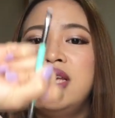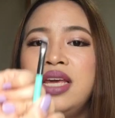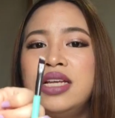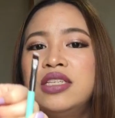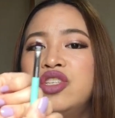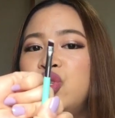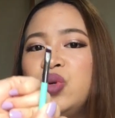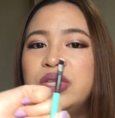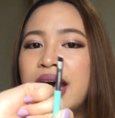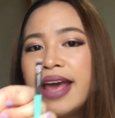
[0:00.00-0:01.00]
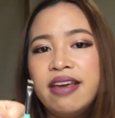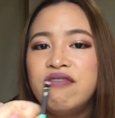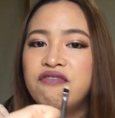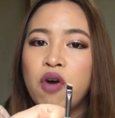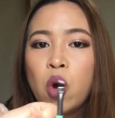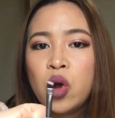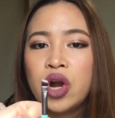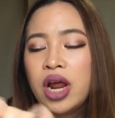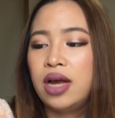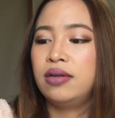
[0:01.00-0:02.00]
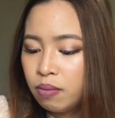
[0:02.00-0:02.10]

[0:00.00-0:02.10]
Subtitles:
is to die for.